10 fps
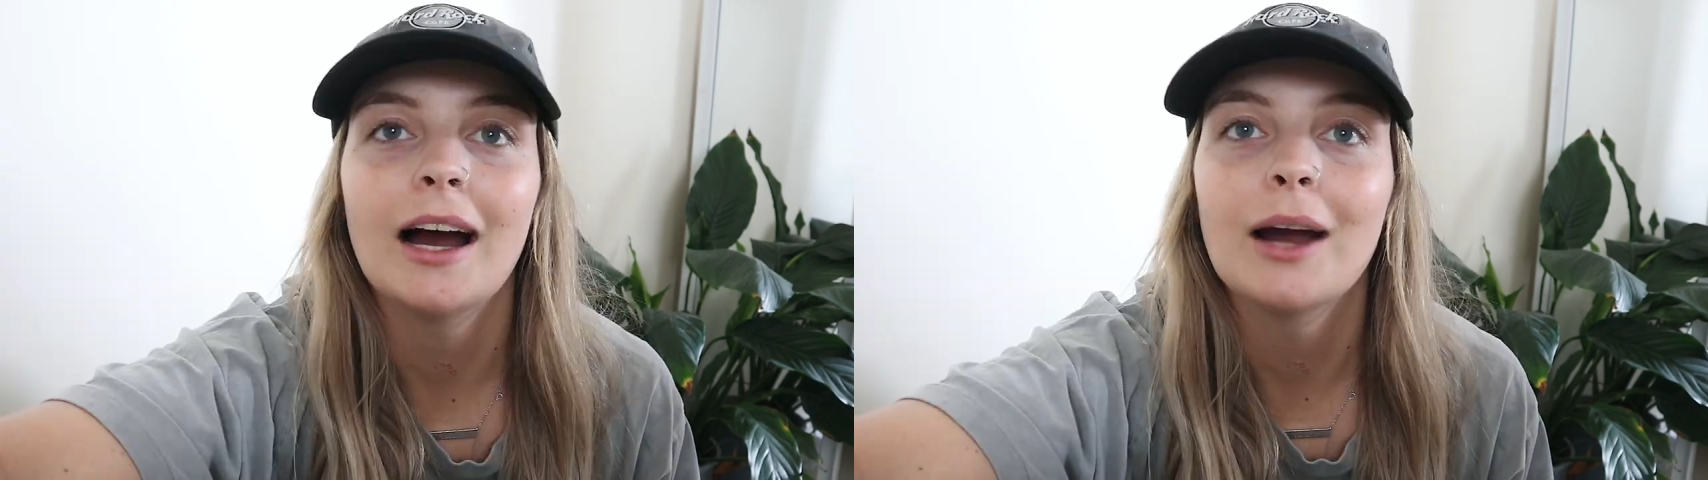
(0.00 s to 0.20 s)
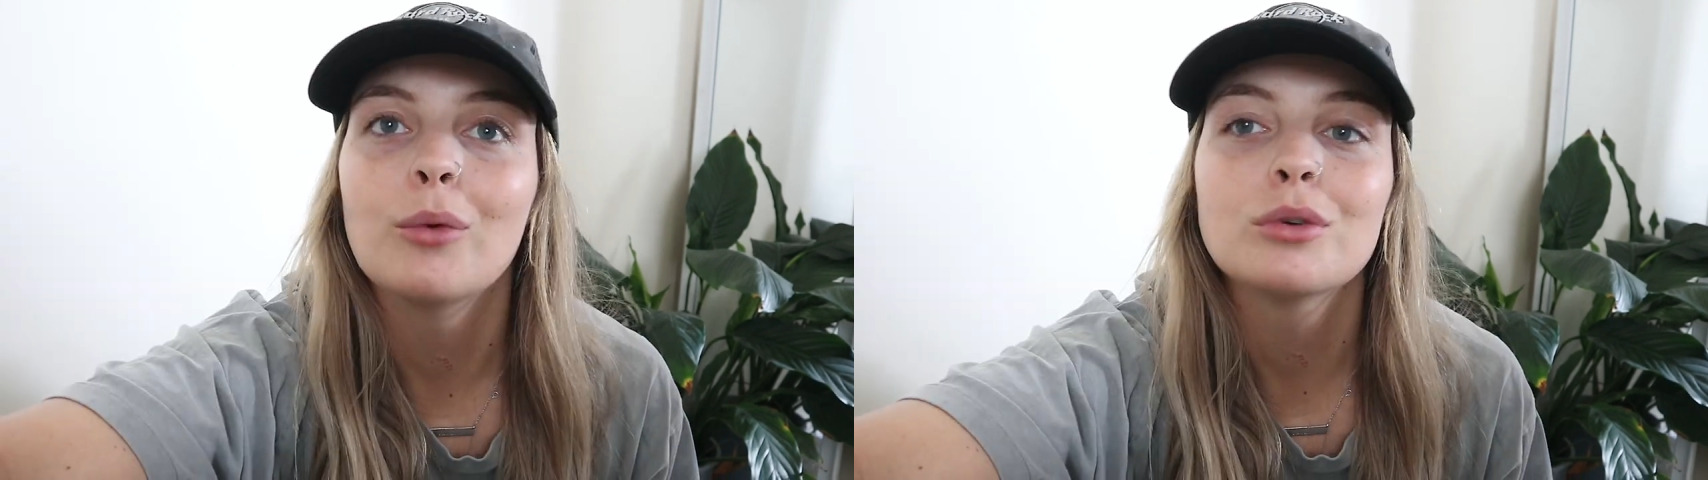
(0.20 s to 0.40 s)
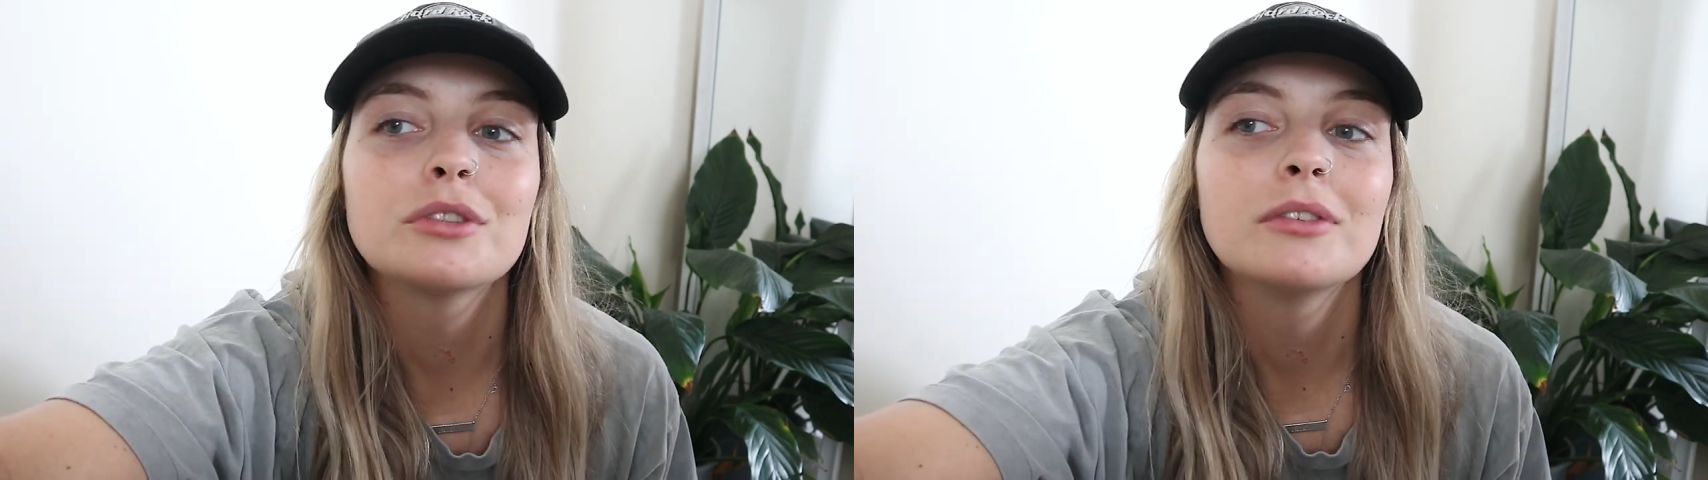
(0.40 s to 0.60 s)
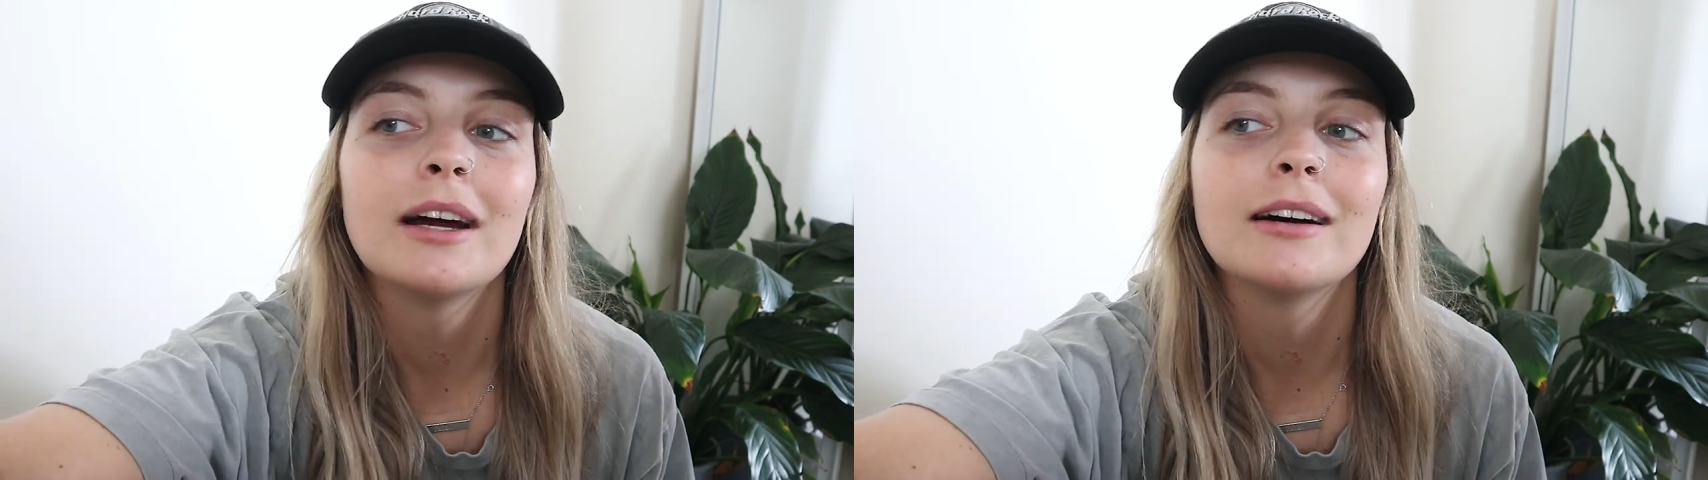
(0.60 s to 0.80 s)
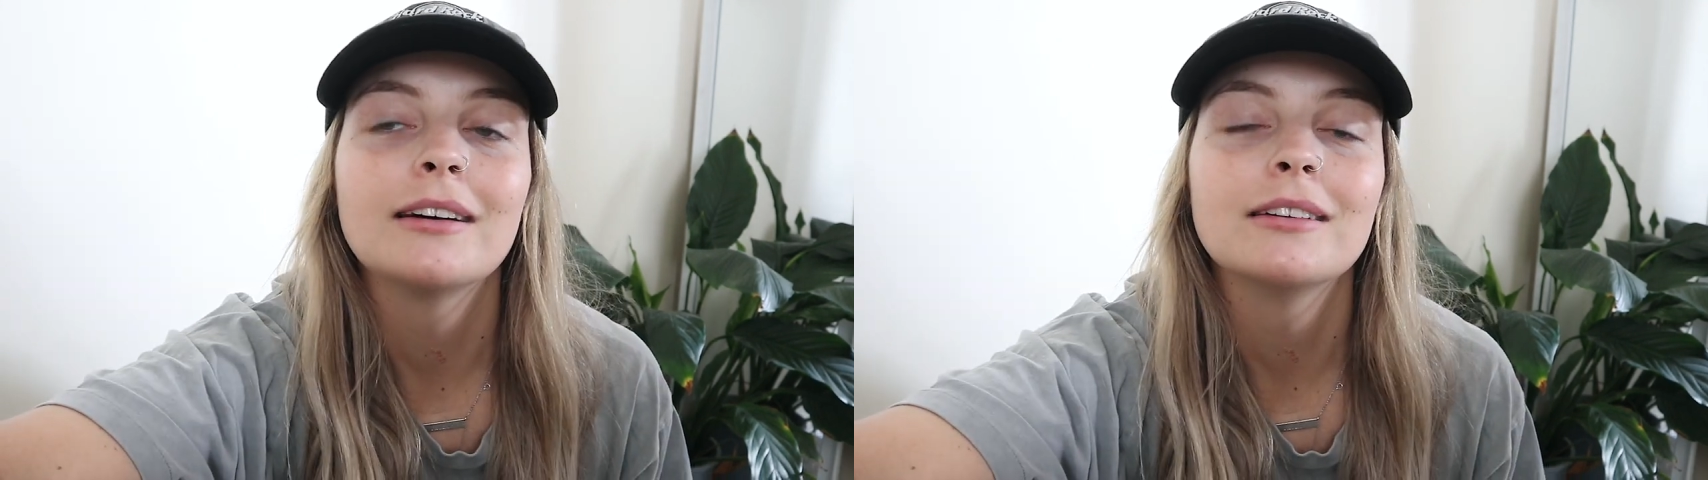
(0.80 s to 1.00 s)
I walked
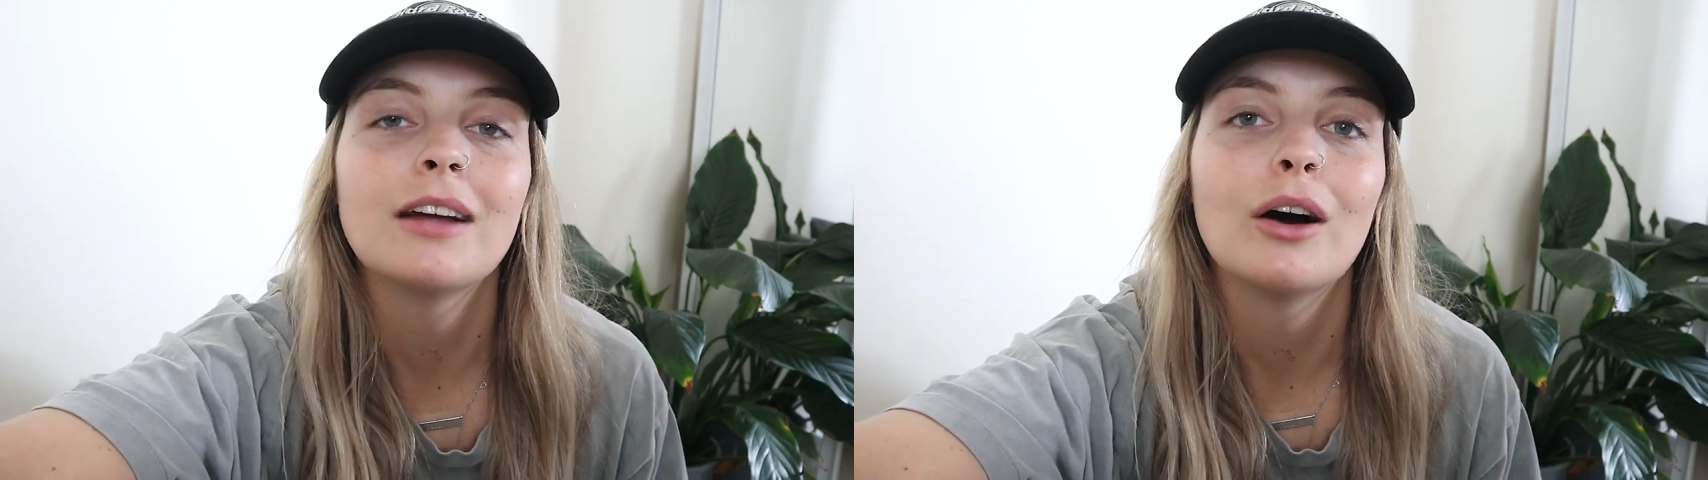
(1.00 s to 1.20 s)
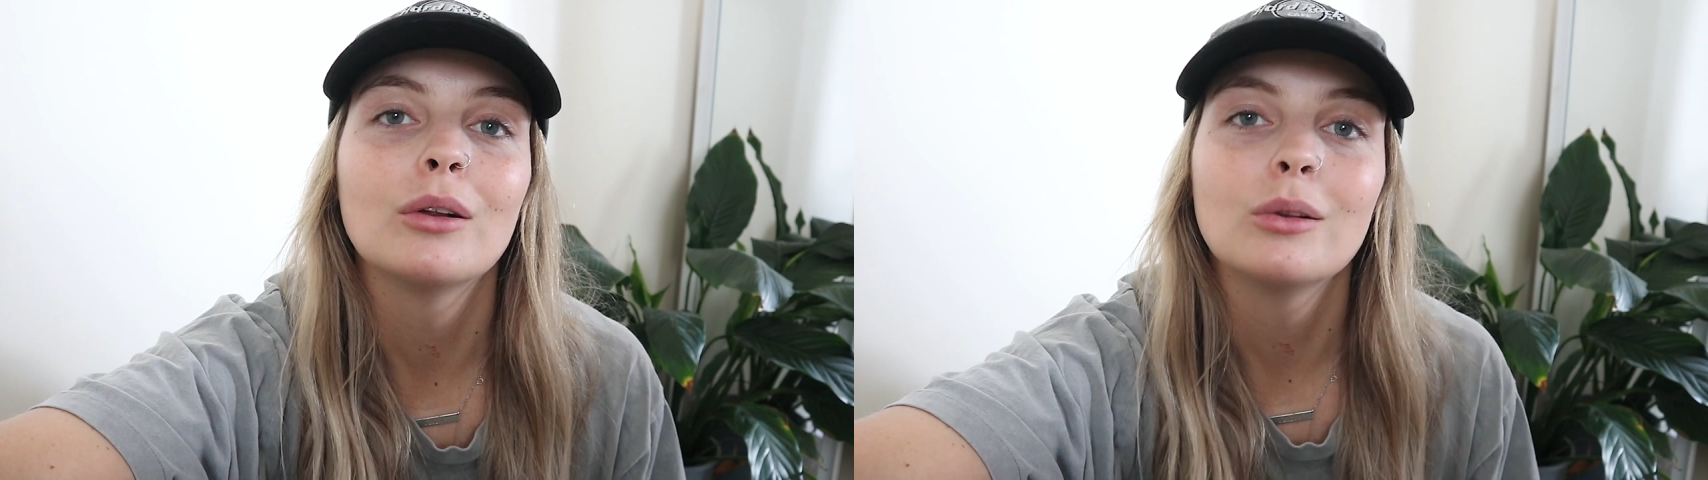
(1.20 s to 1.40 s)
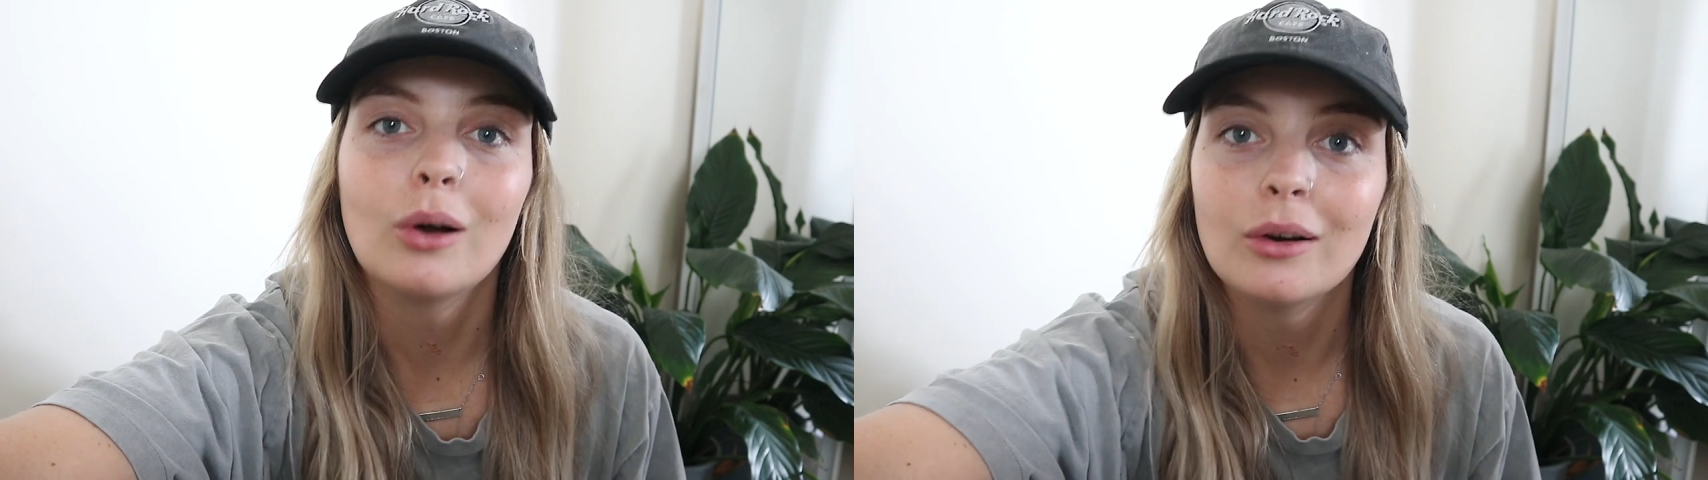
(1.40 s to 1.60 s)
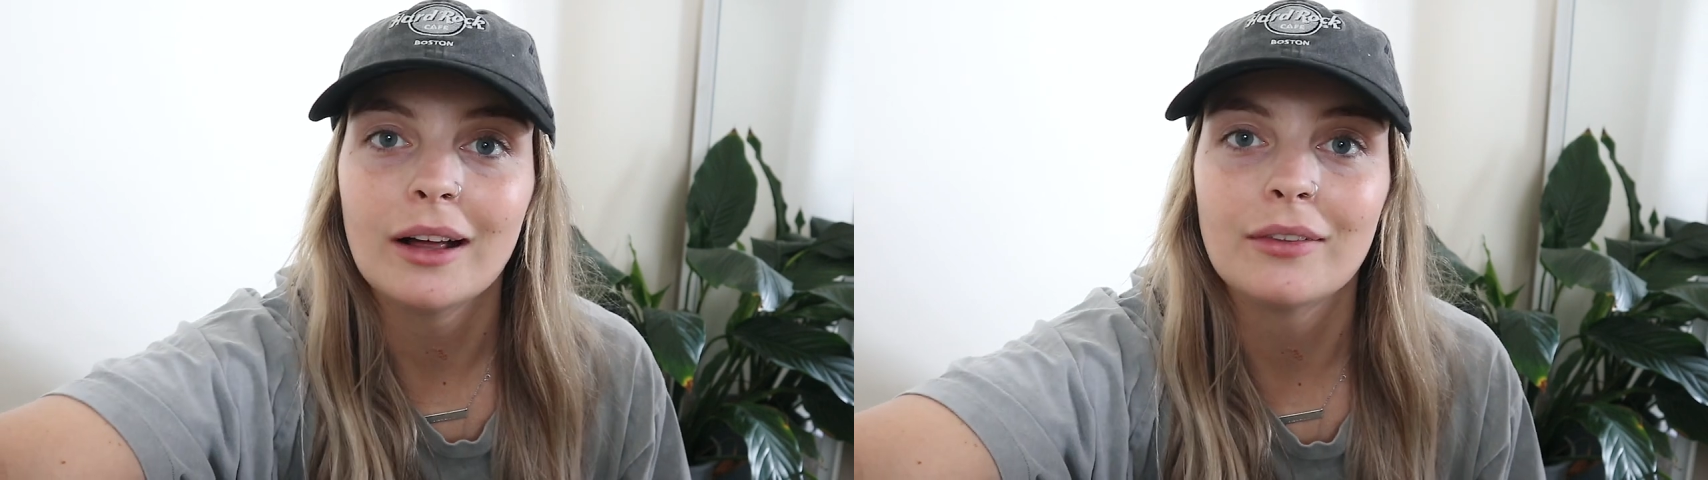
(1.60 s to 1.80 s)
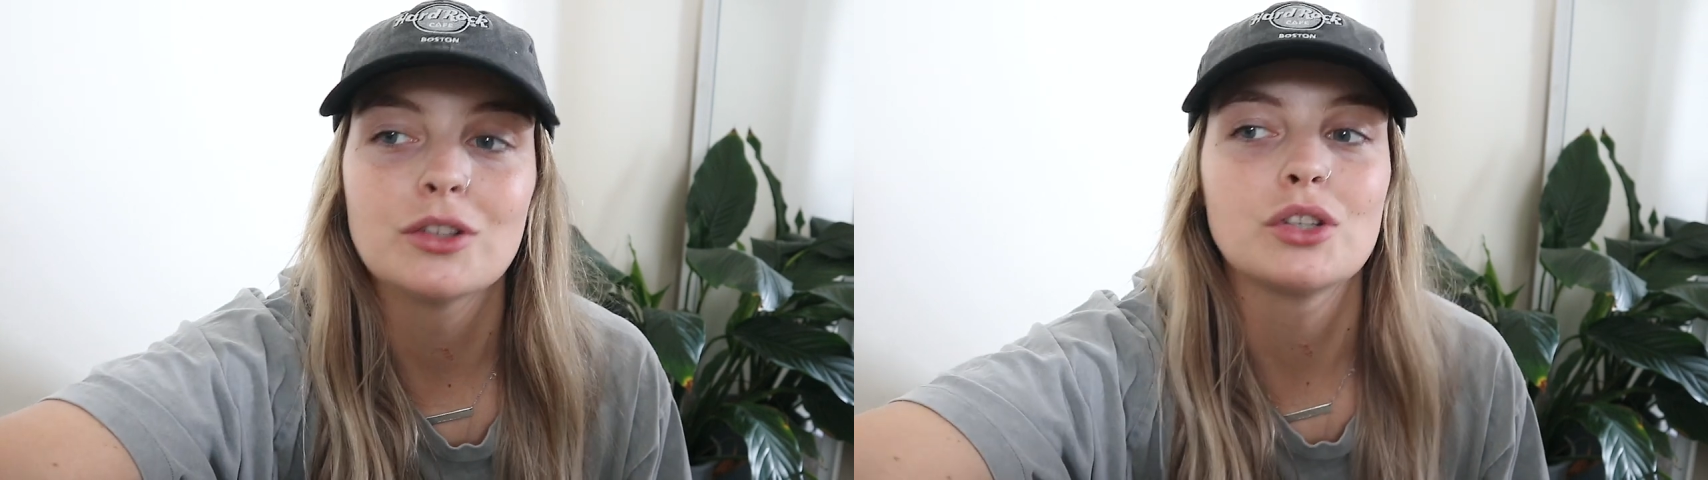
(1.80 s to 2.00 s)
around a lot
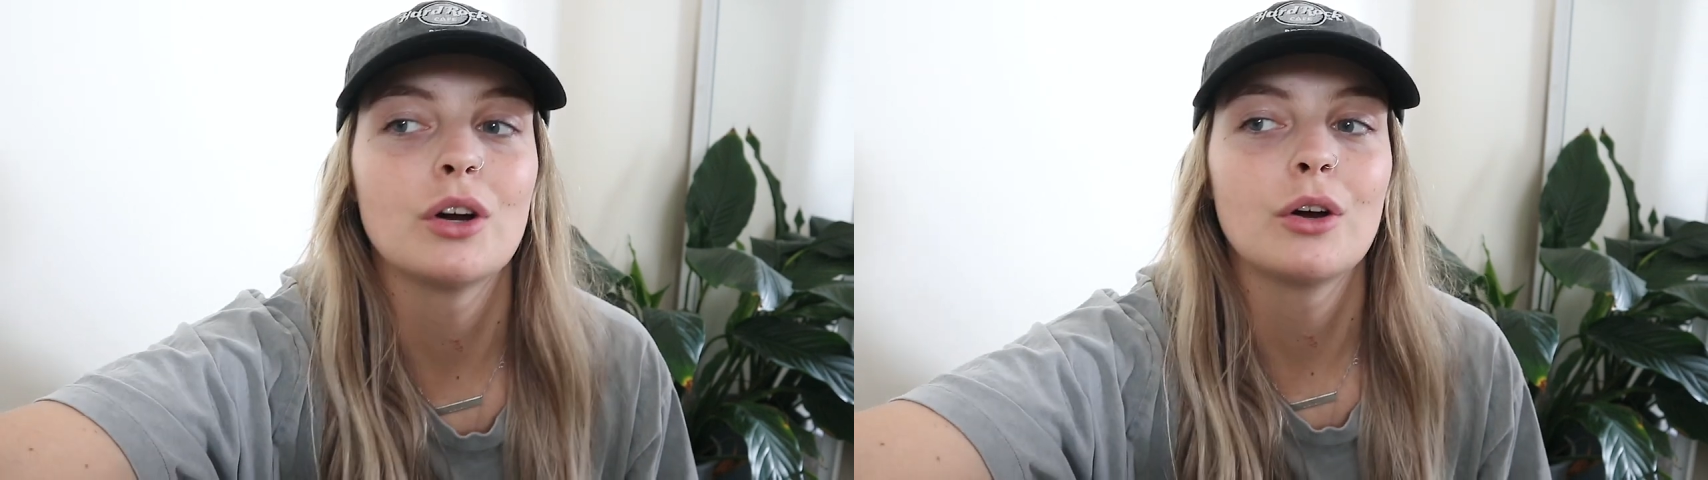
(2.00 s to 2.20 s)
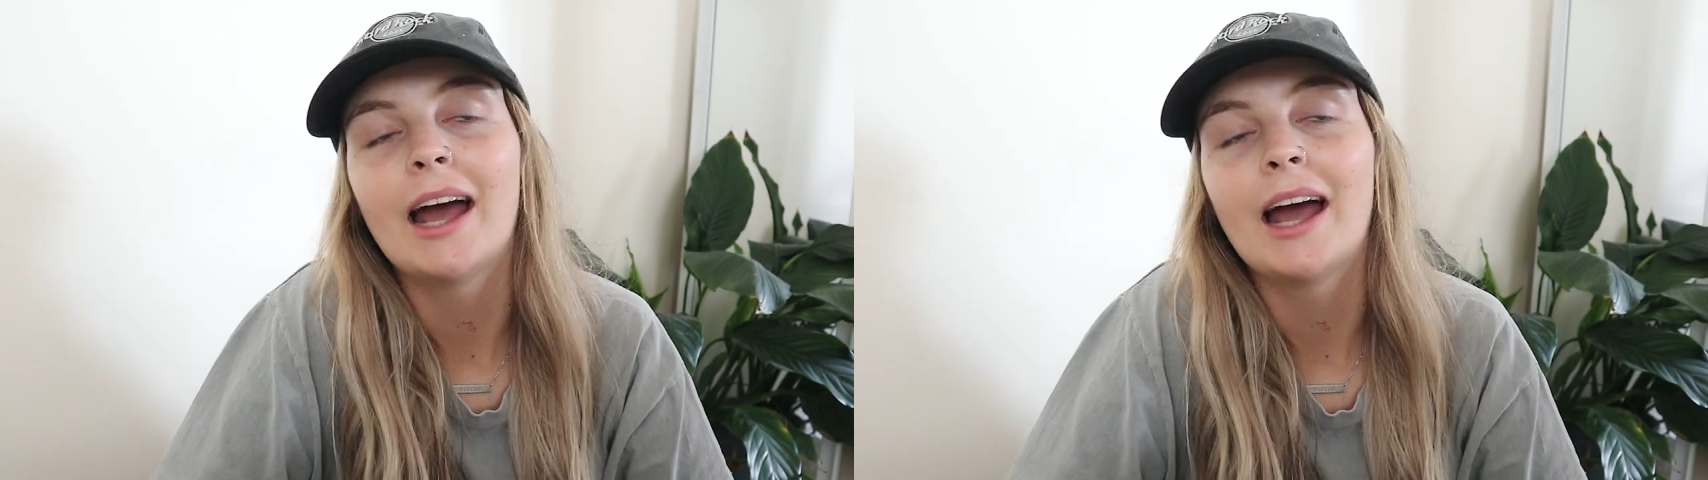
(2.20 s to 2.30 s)
at the show